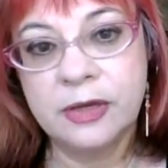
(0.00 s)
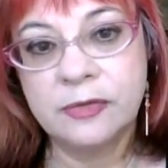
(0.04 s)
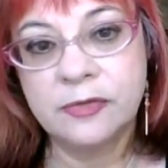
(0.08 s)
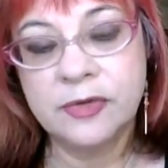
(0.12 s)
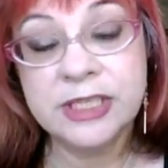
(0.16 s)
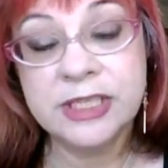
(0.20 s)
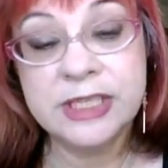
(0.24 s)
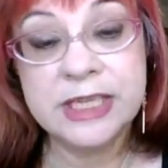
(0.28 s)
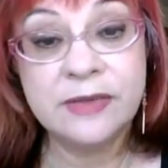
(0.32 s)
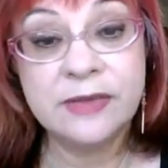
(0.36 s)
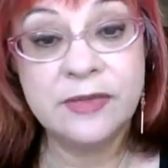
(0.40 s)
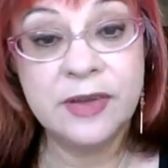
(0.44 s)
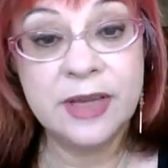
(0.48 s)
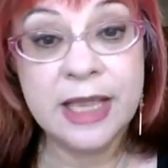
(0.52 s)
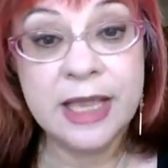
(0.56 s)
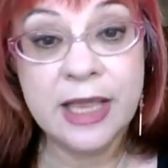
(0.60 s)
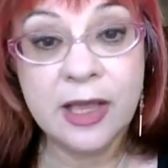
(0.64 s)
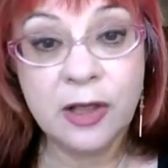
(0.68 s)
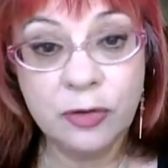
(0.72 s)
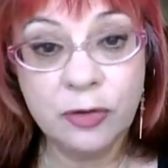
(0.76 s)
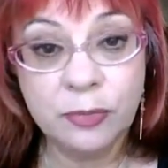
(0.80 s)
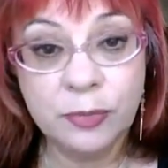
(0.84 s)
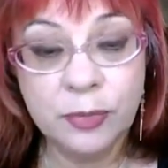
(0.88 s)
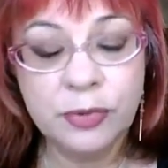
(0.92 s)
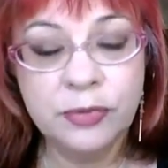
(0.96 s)
receiving
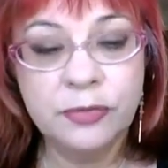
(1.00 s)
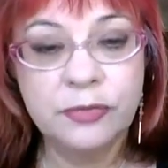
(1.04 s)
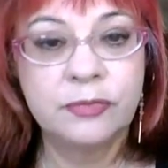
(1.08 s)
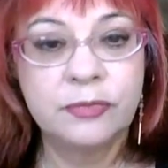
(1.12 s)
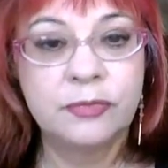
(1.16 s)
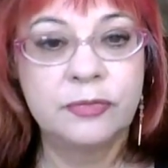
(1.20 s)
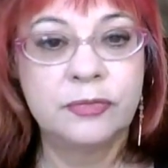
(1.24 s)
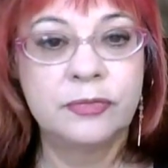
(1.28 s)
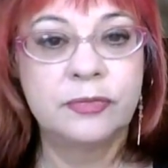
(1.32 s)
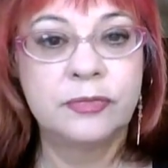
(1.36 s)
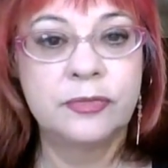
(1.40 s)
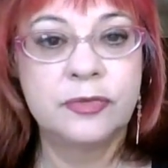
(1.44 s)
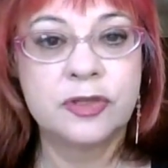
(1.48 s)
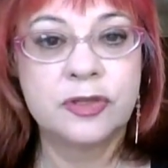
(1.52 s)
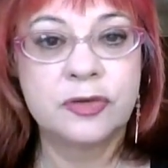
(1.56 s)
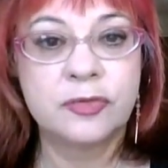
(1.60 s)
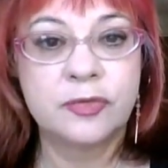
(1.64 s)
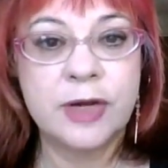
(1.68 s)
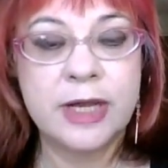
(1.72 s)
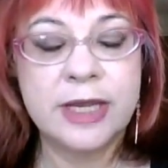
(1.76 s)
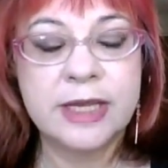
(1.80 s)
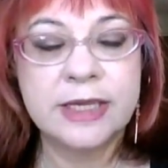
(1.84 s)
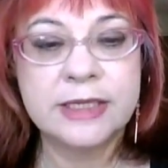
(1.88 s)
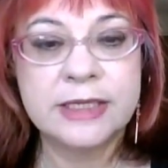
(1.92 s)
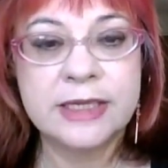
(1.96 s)
help to
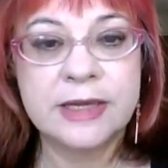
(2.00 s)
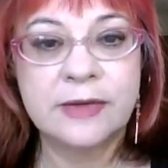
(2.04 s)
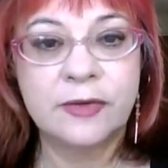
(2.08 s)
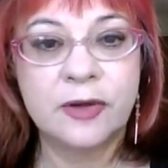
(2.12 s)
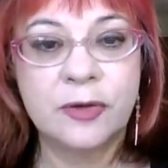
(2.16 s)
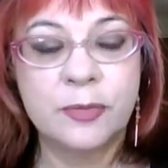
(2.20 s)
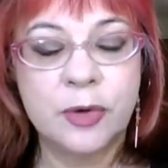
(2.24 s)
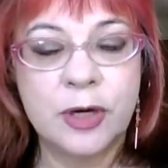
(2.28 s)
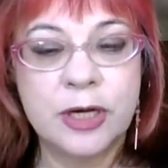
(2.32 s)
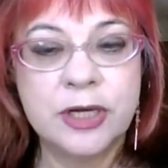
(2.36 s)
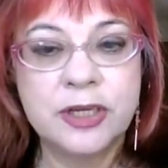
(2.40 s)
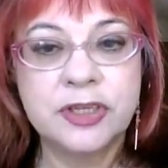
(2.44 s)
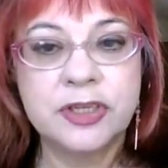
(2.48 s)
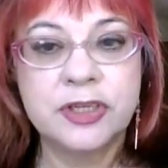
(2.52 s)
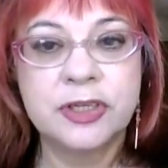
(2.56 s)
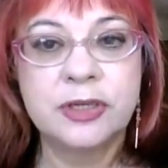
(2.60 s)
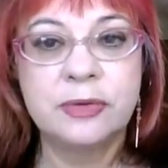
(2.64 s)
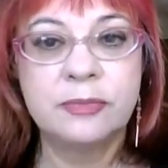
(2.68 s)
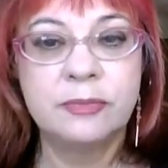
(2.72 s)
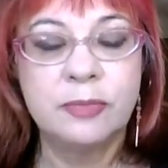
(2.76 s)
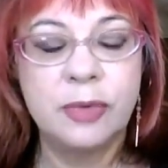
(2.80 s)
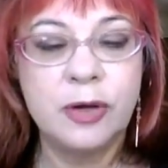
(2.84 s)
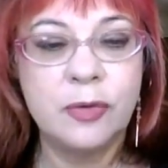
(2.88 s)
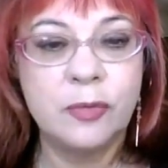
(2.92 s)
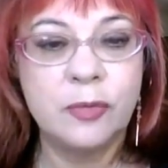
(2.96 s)
raise our
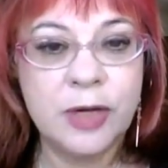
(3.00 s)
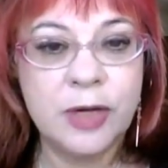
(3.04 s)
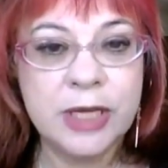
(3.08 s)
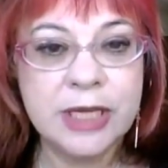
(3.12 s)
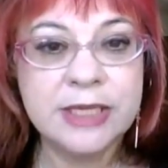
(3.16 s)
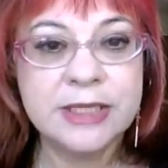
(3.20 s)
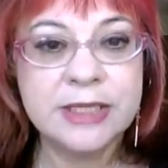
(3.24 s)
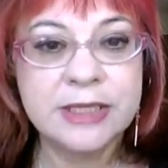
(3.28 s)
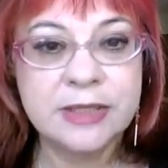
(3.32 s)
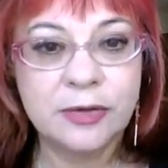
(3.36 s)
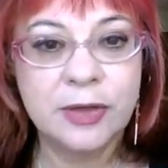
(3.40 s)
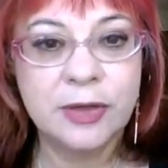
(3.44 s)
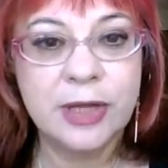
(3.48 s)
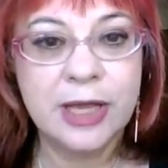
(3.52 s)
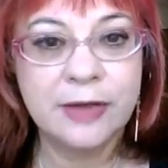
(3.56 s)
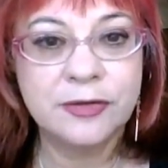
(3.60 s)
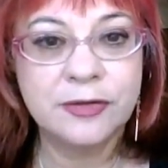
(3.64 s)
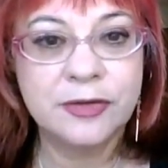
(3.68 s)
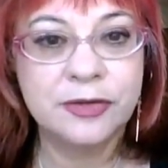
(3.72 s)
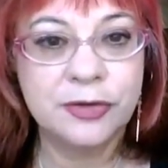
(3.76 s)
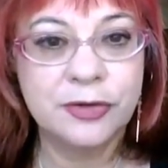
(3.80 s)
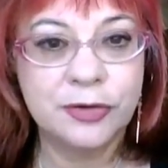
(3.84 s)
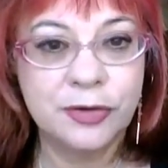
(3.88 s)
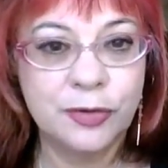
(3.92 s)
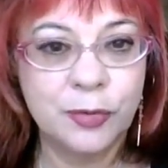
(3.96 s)
vibration, but we still have
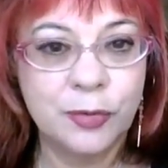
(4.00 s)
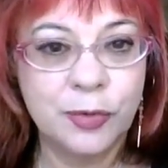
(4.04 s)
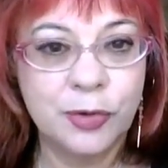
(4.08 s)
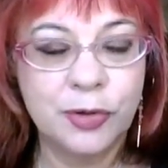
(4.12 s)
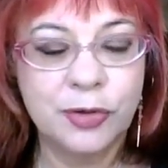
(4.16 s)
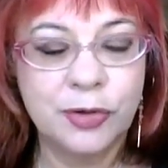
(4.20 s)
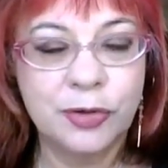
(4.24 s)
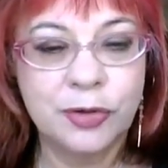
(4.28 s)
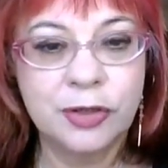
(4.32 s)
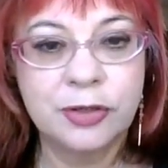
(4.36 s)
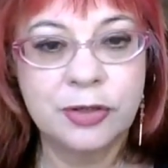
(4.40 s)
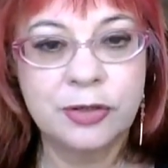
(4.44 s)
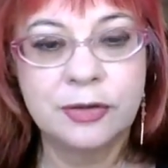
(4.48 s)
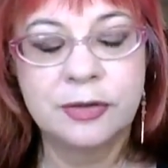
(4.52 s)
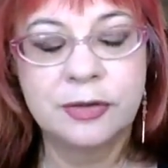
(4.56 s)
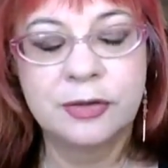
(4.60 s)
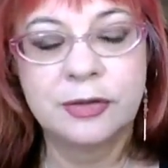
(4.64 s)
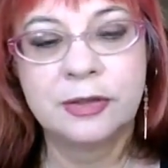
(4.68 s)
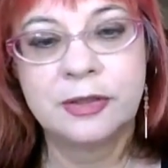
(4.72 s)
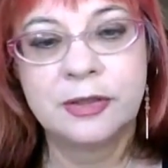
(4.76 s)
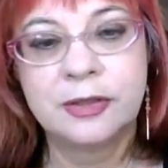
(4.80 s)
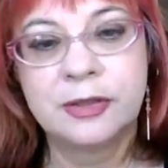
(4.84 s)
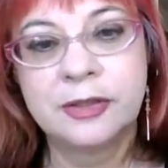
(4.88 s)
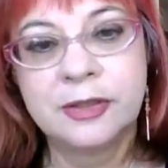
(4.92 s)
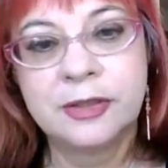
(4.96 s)
to do the work.
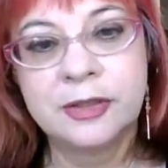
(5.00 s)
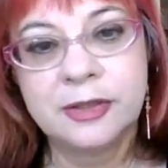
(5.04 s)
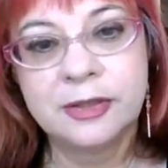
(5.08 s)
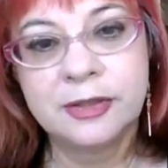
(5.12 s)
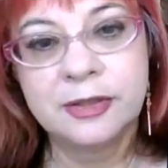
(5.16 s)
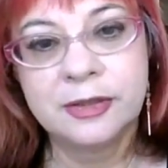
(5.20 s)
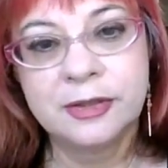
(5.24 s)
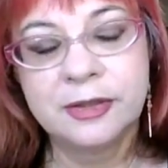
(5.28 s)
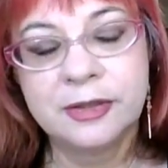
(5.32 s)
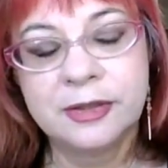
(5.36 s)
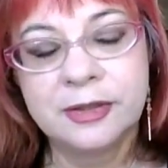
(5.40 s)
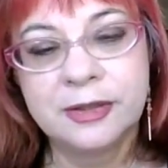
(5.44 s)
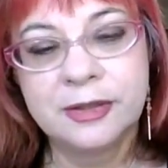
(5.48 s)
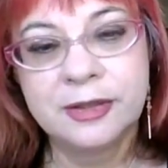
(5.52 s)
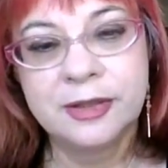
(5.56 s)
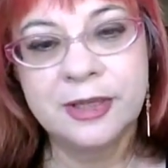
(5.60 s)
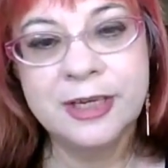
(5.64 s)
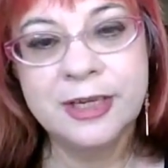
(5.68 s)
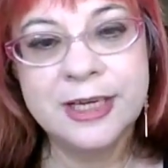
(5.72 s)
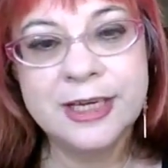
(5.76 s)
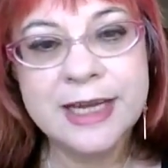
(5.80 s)
An